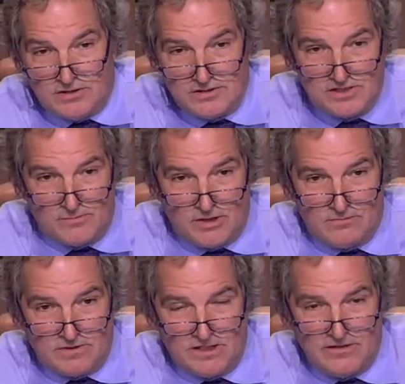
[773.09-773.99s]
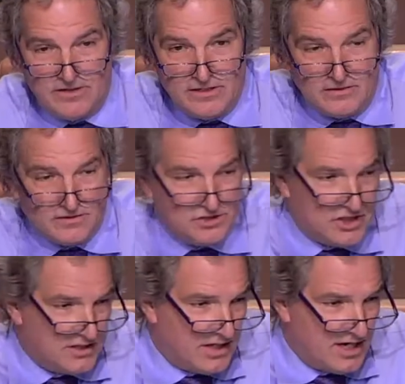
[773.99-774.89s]
This is a public hearing on
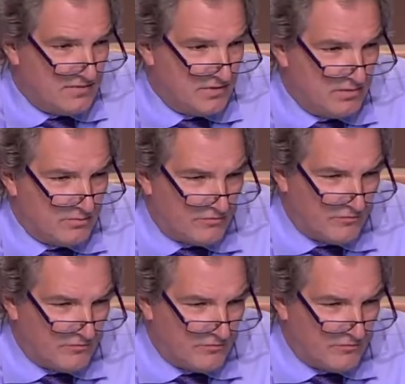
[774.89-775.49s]
agenda item number